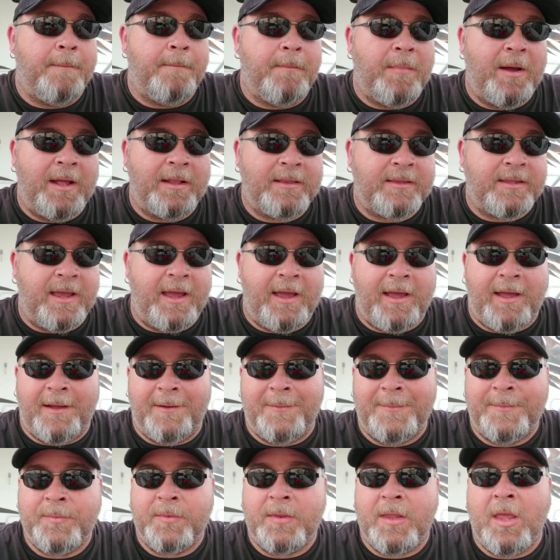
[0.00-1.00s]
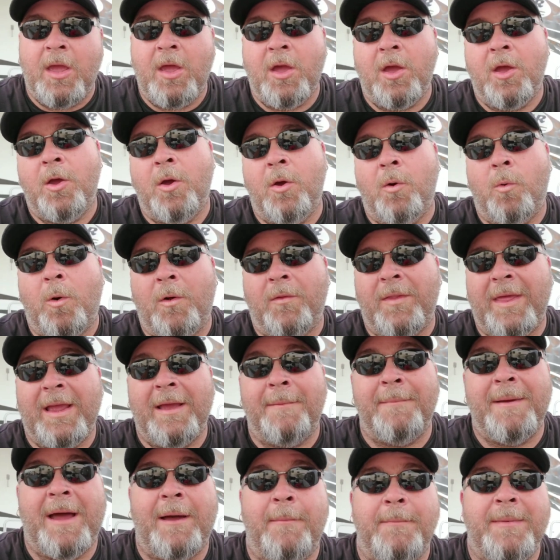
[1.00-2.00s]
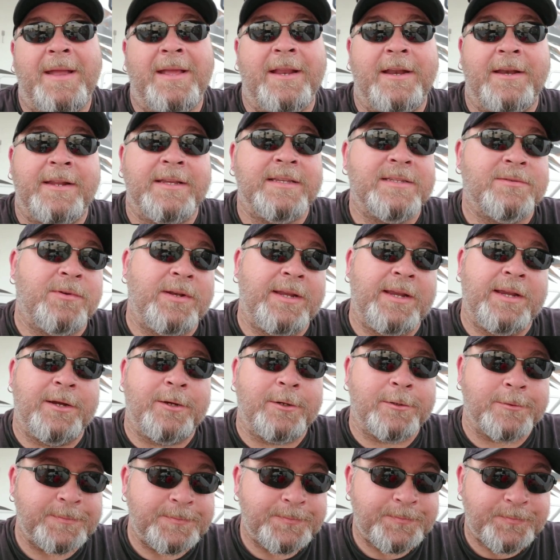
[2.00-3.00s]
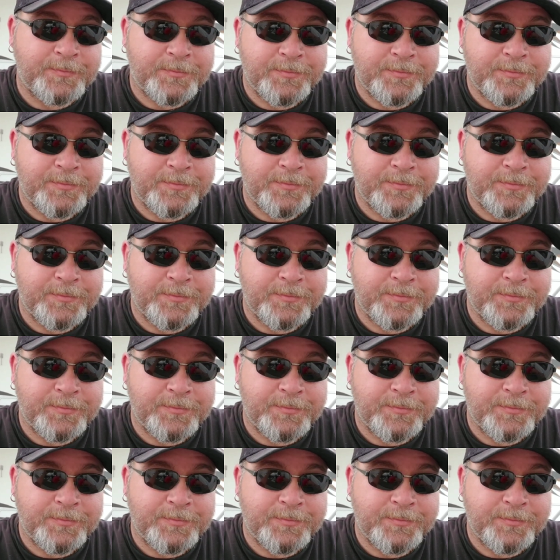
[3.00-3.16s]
But one thing about being in this one here